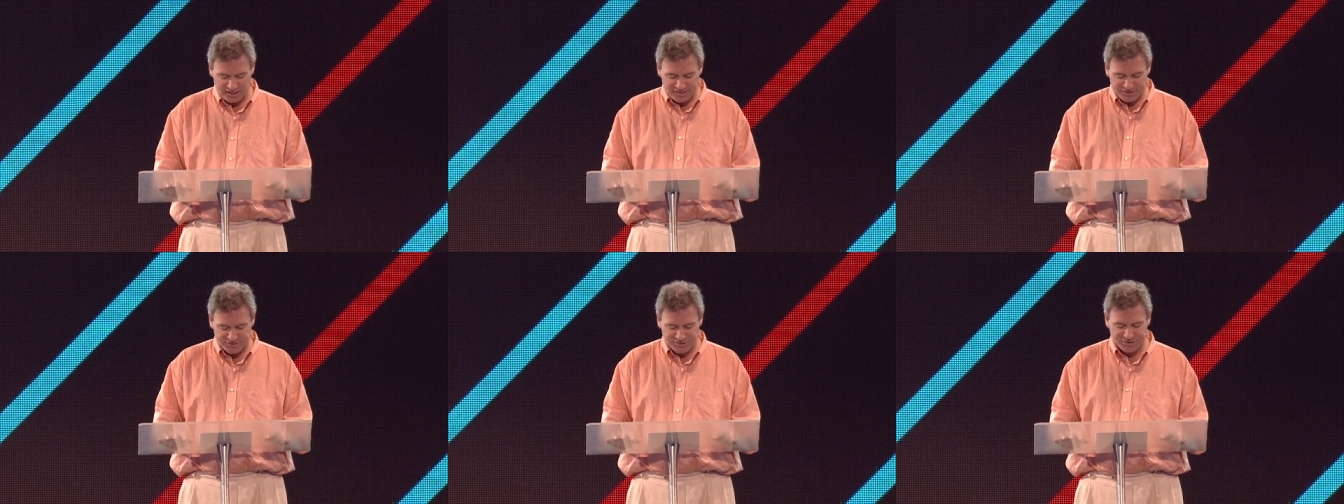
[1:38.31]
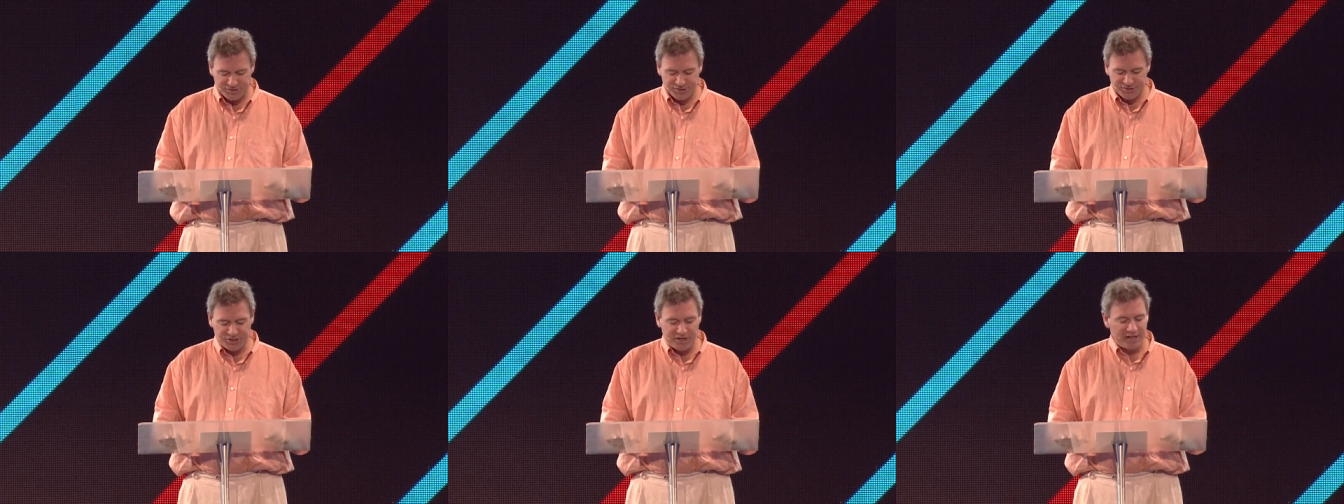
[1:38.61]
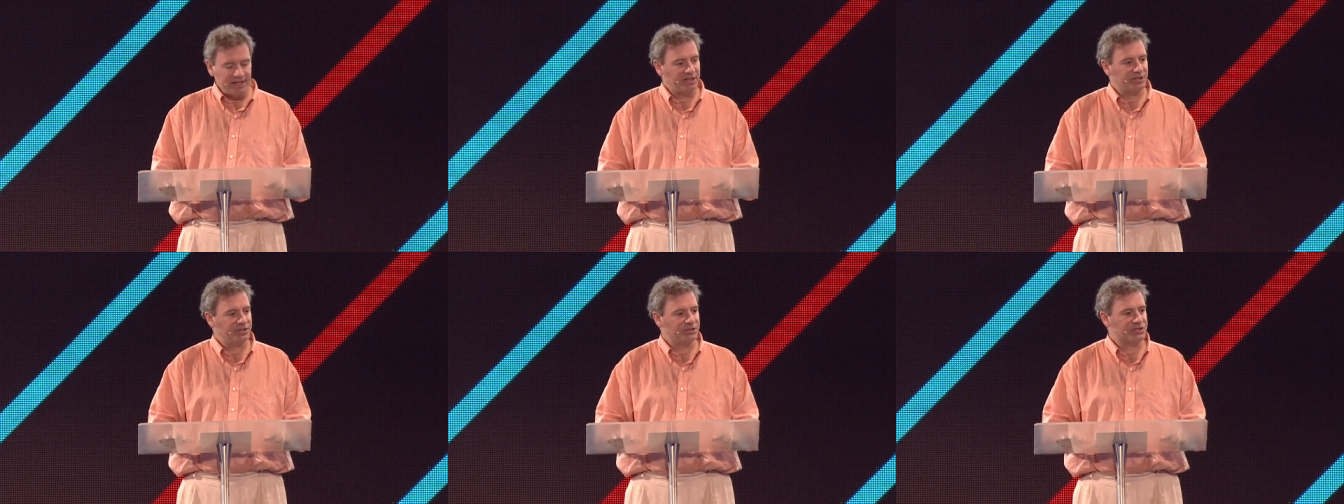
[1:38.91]

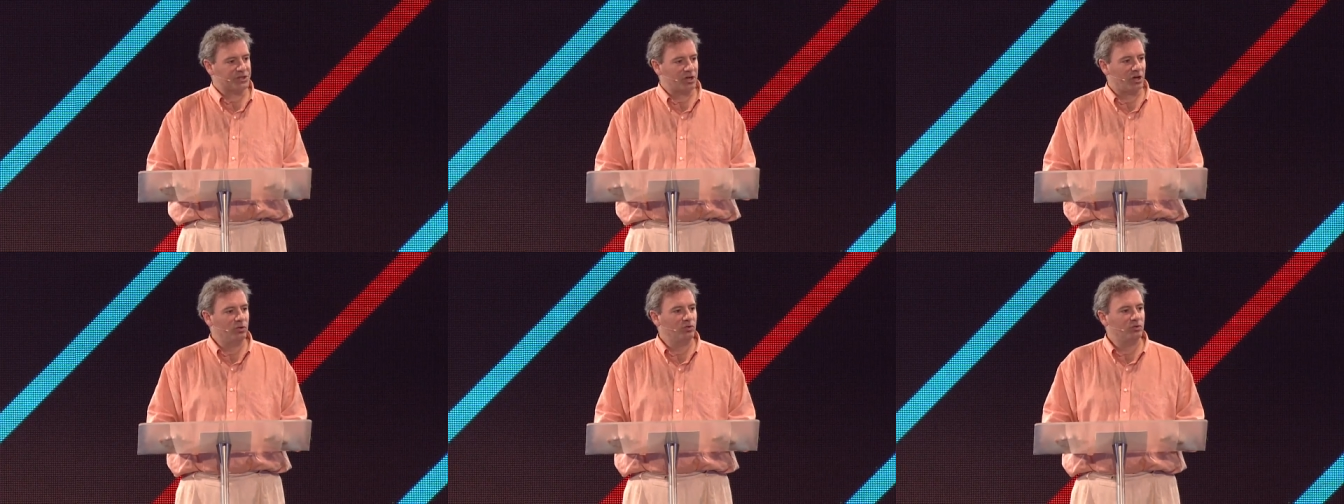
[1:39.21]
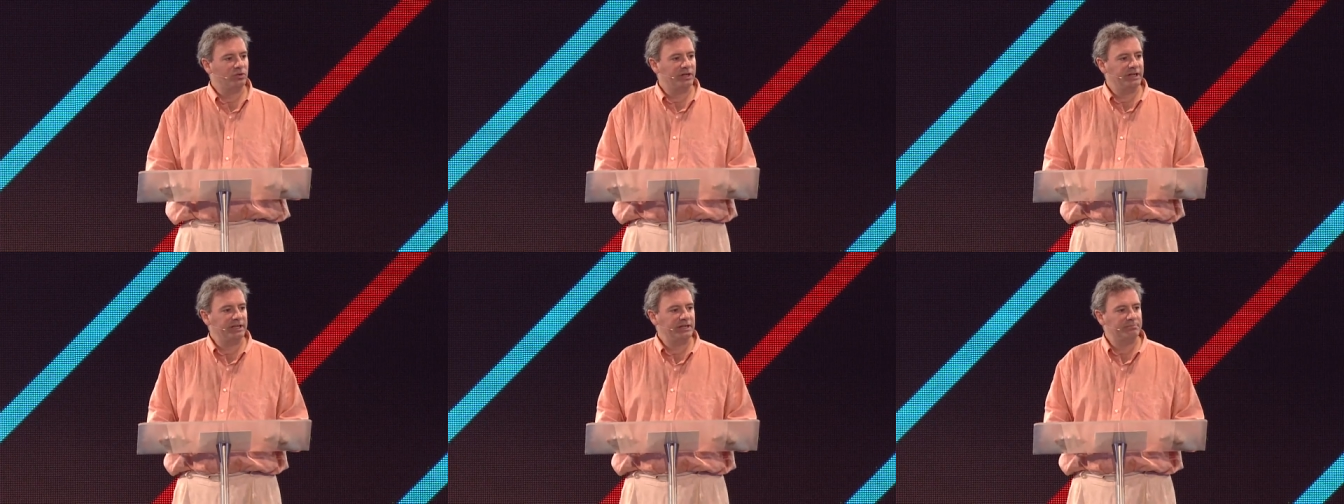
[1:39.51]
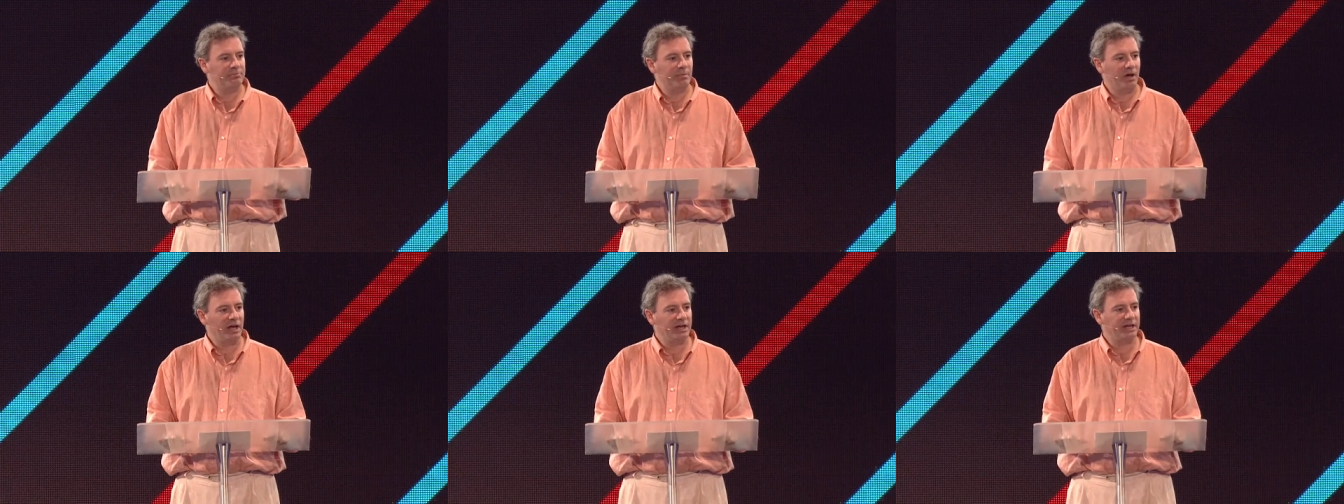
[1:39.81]
sustains only
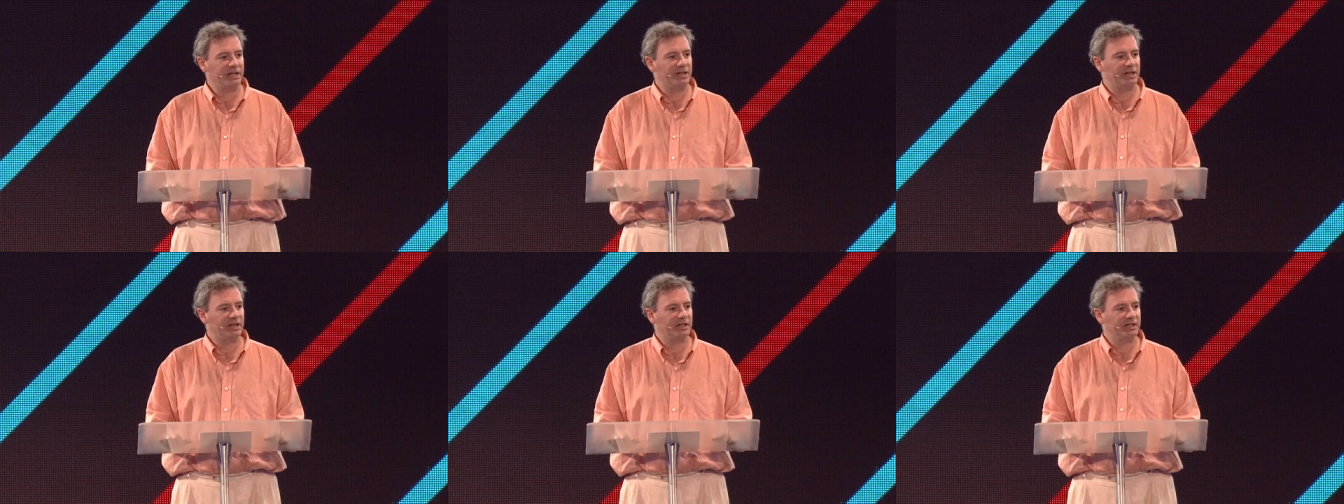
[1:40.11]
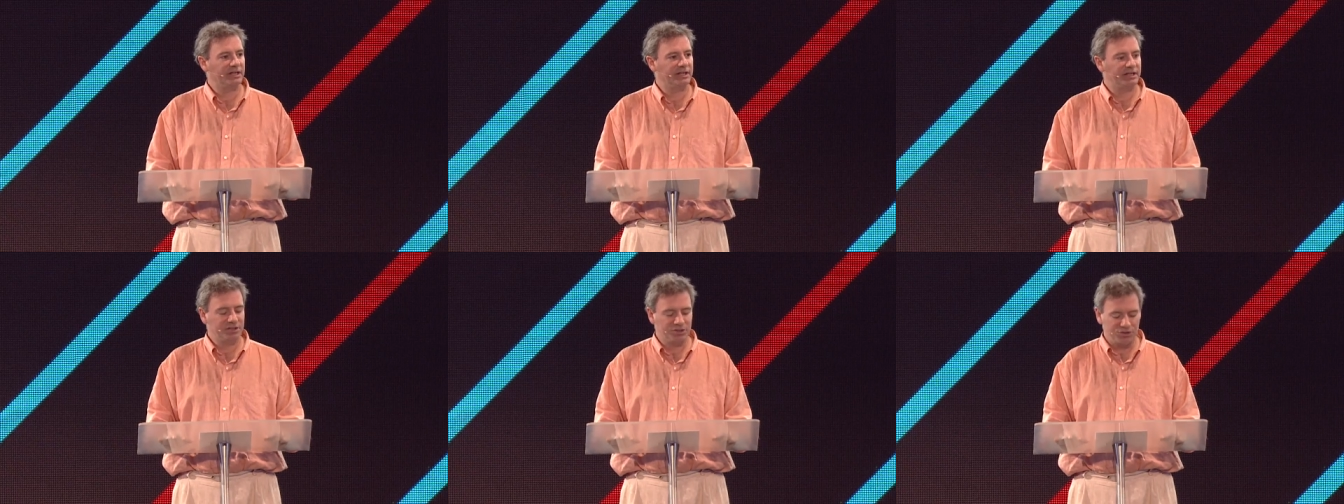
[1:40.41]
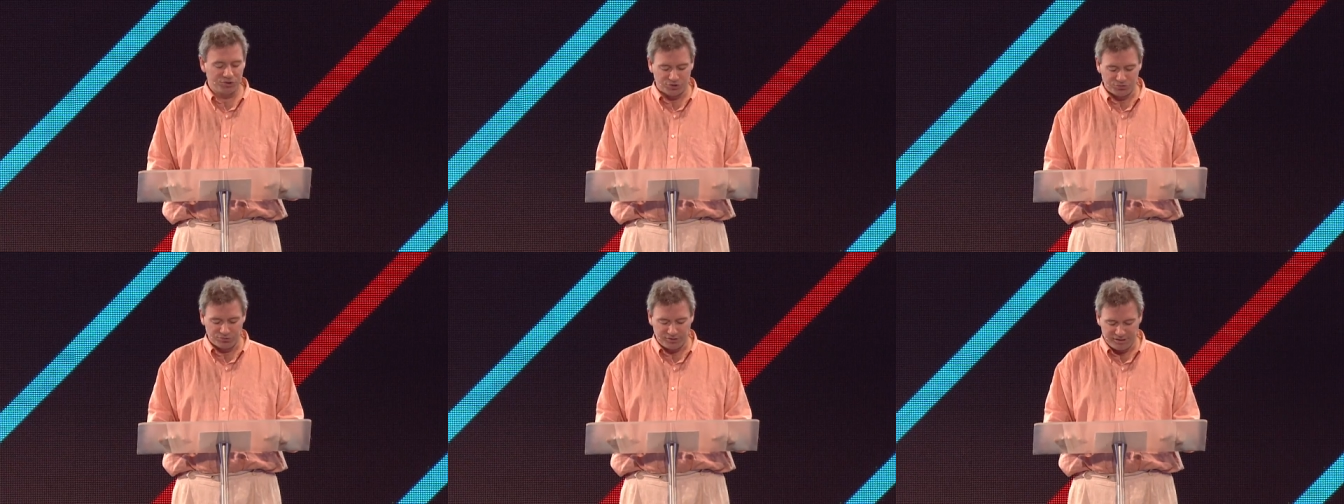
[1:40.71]
minor
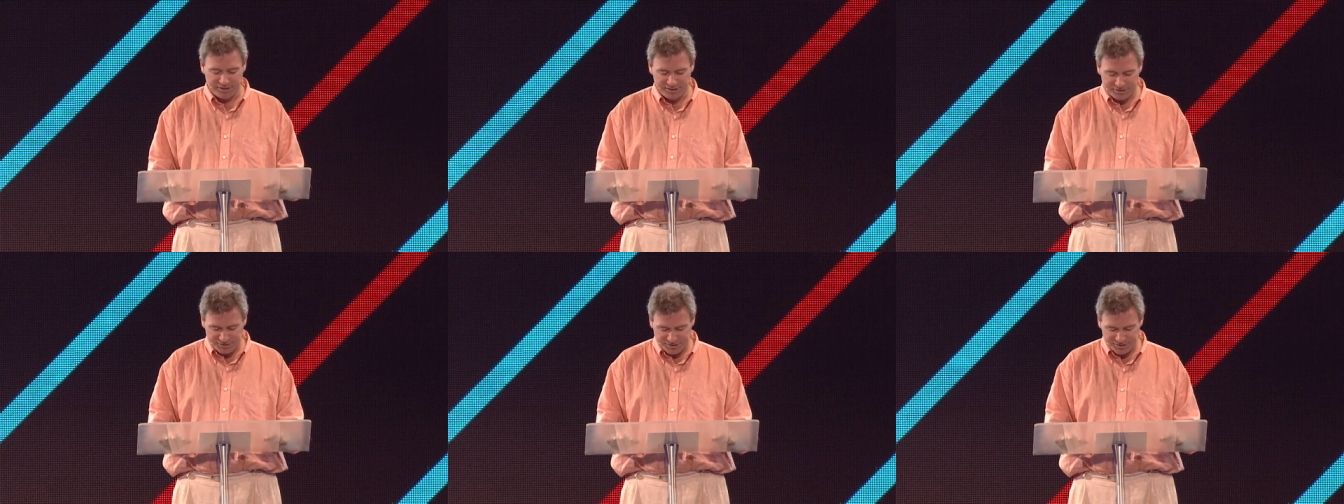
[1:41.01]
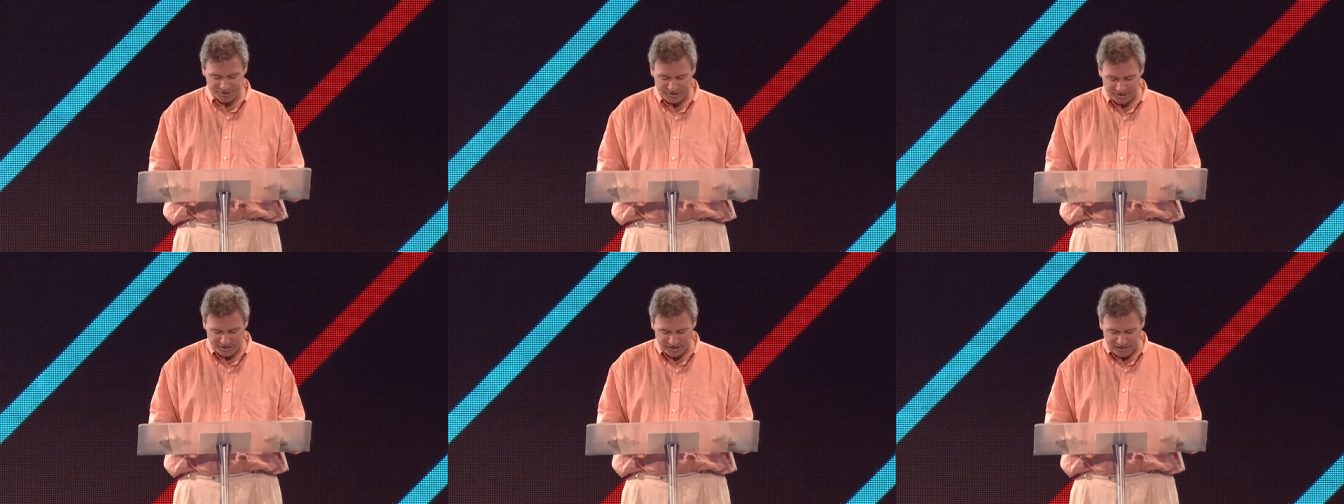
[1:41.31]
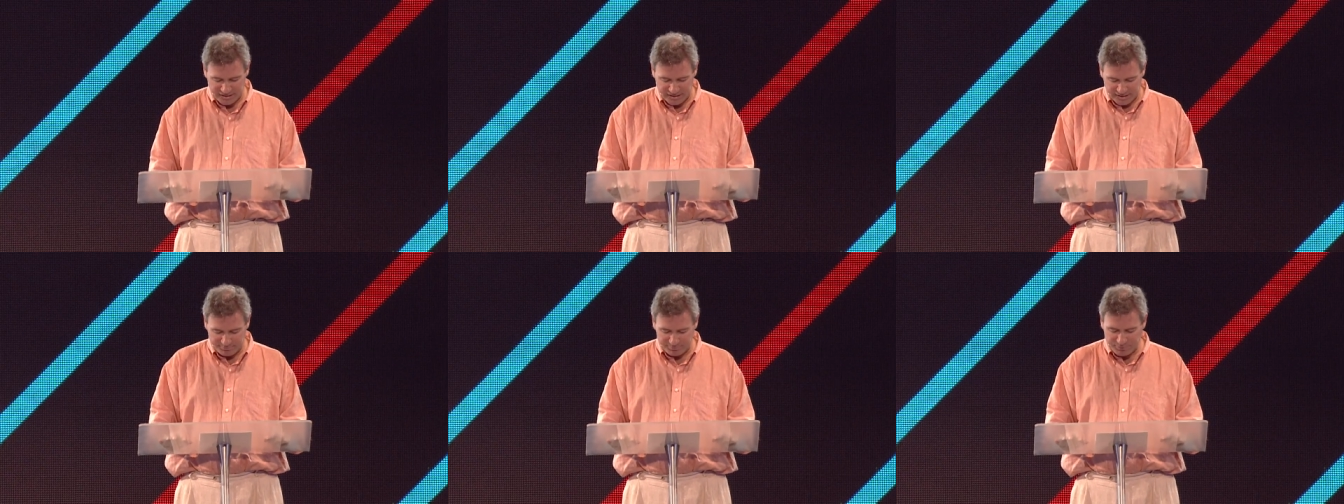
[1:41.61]
injuries,
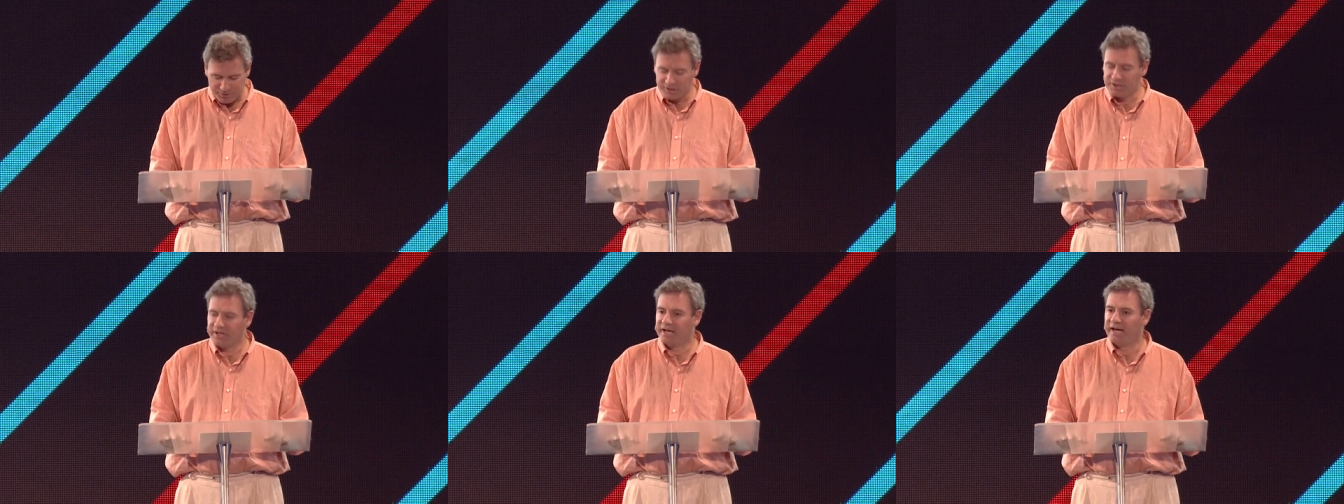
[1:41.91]
but